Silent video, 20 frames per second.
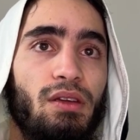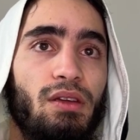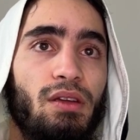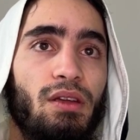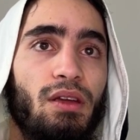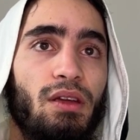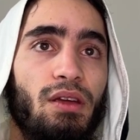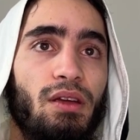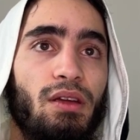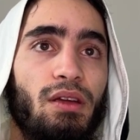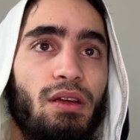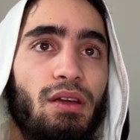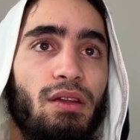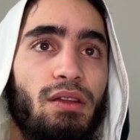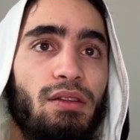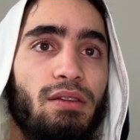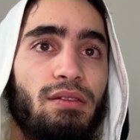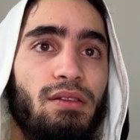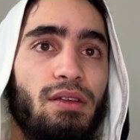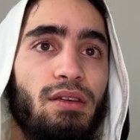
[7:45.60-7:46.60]

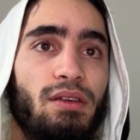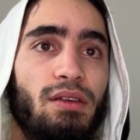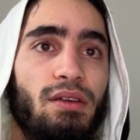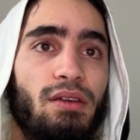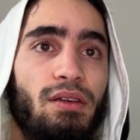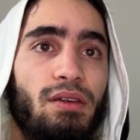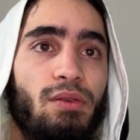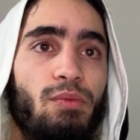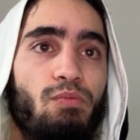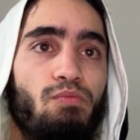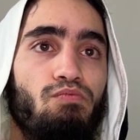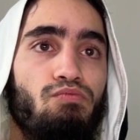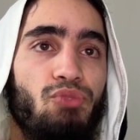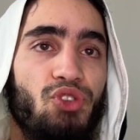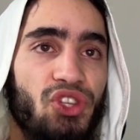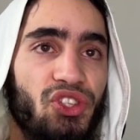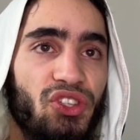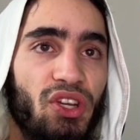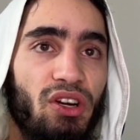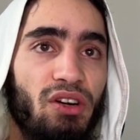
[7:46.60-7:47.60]
And
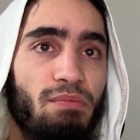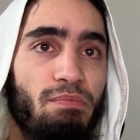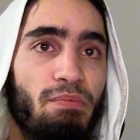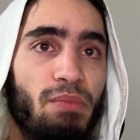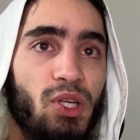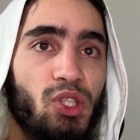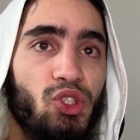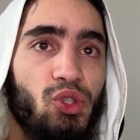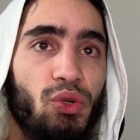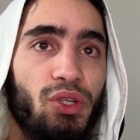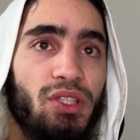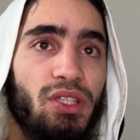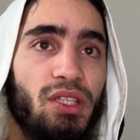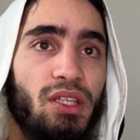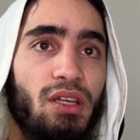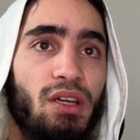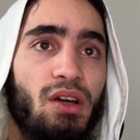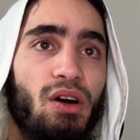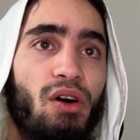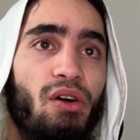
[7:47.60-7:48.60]
these are a
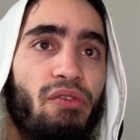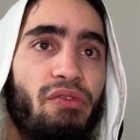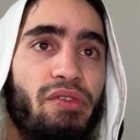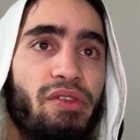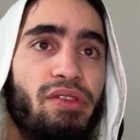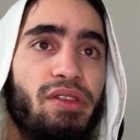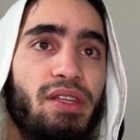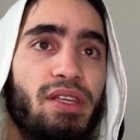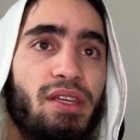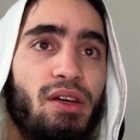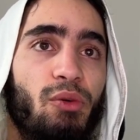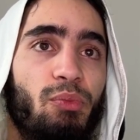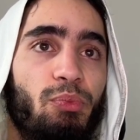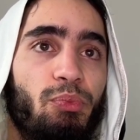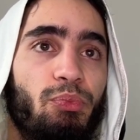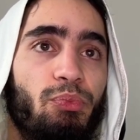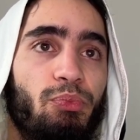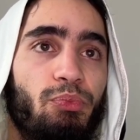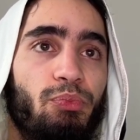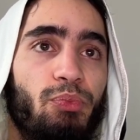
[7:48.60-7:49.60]
majority of the
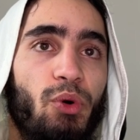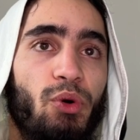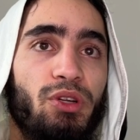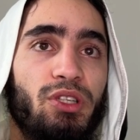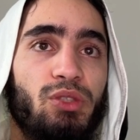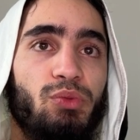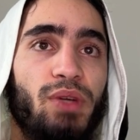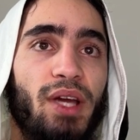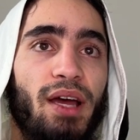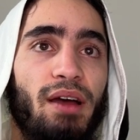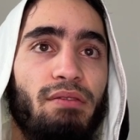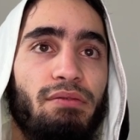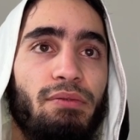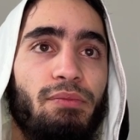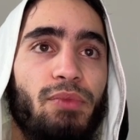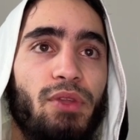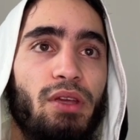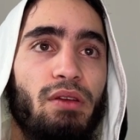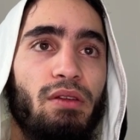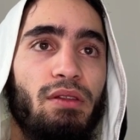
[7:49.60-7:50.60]
points we have.
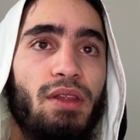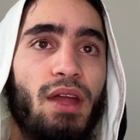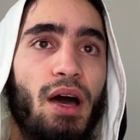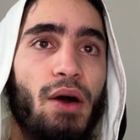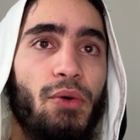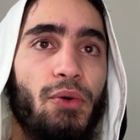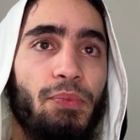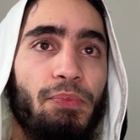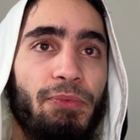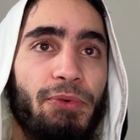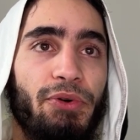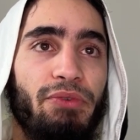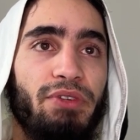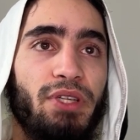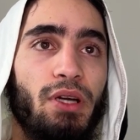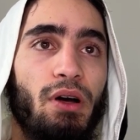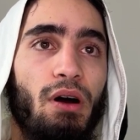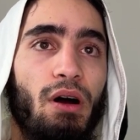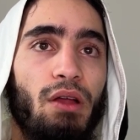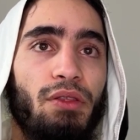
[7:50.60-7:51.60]
Now,
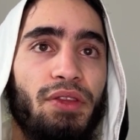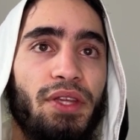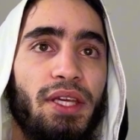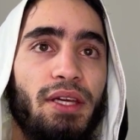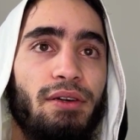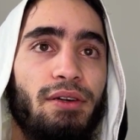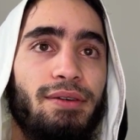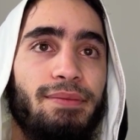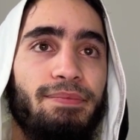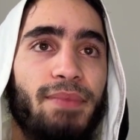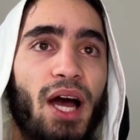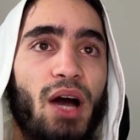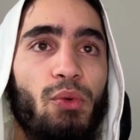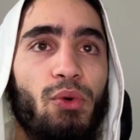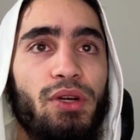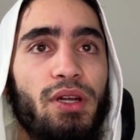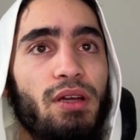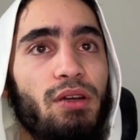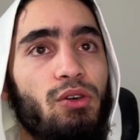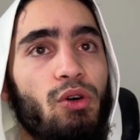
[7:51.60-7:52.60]
moving on here, I
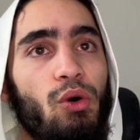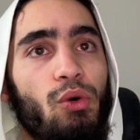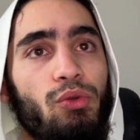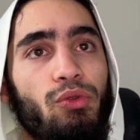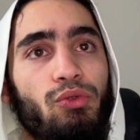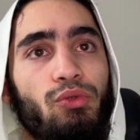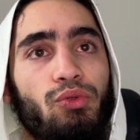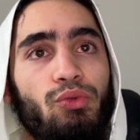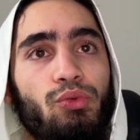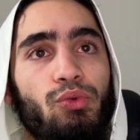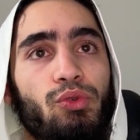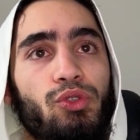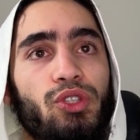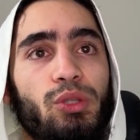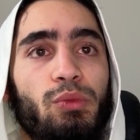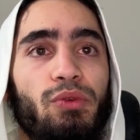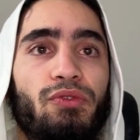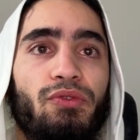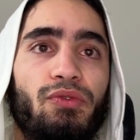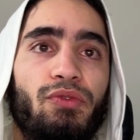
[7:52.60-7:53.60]
want to go through
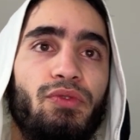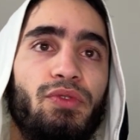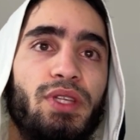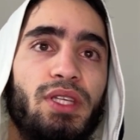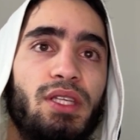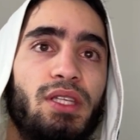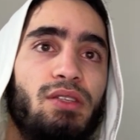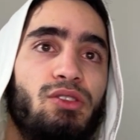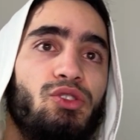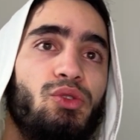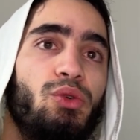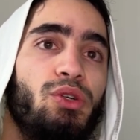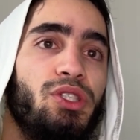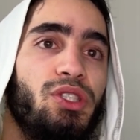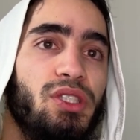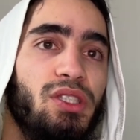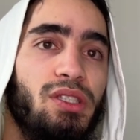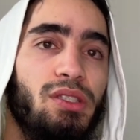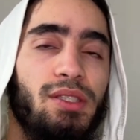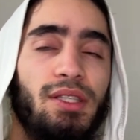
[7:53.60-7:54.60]
some of the
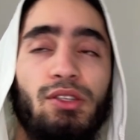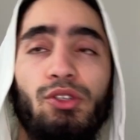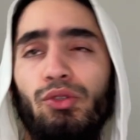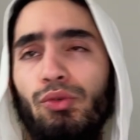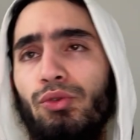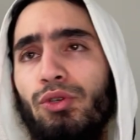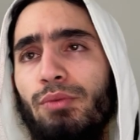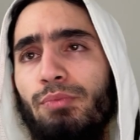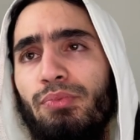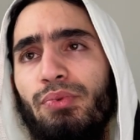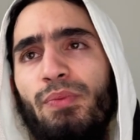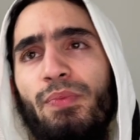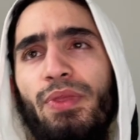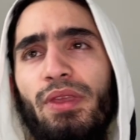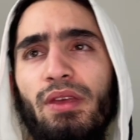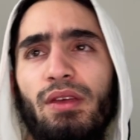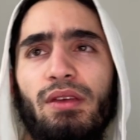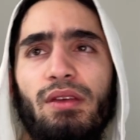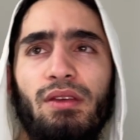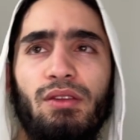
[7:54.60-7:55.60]
sources in Europe
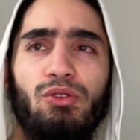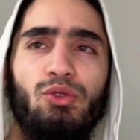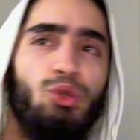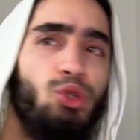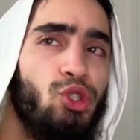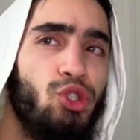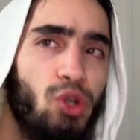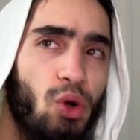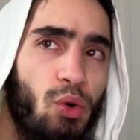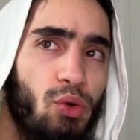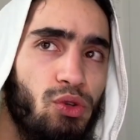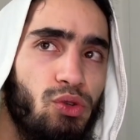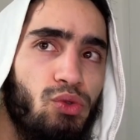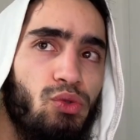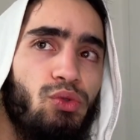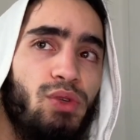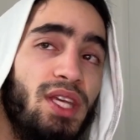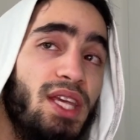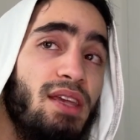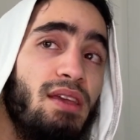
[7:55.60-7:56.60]
to show
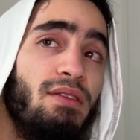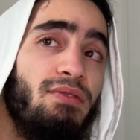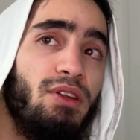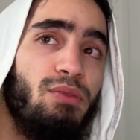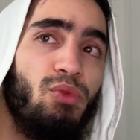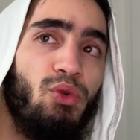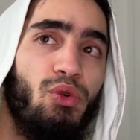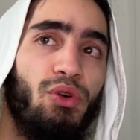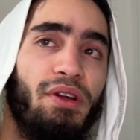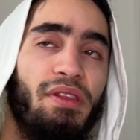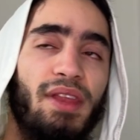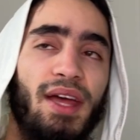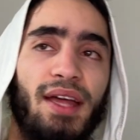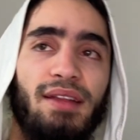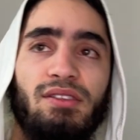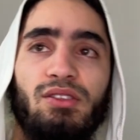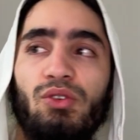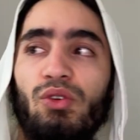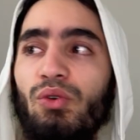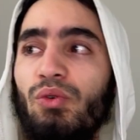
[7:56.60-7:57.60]
you even more
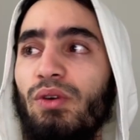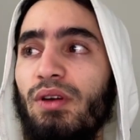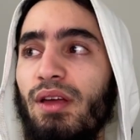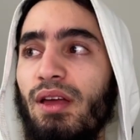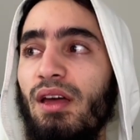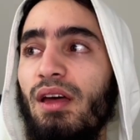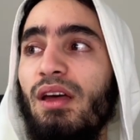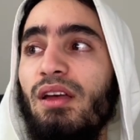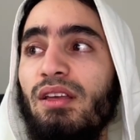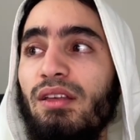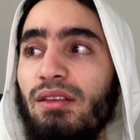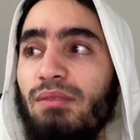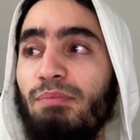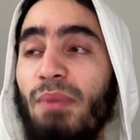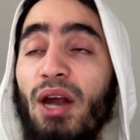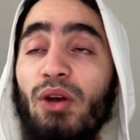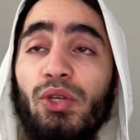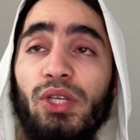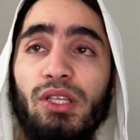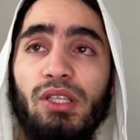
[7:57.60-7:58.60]
that,
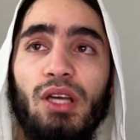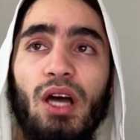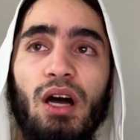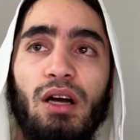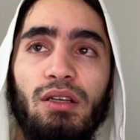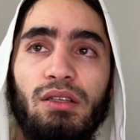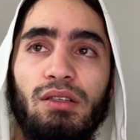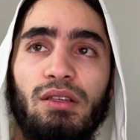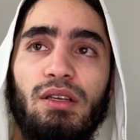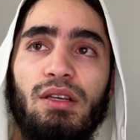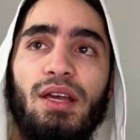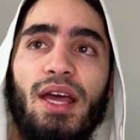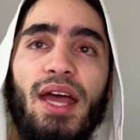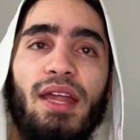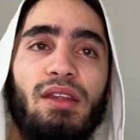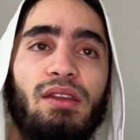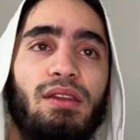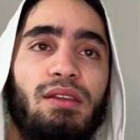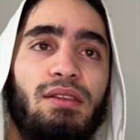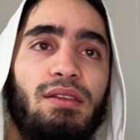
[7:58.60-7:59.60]
marrying young and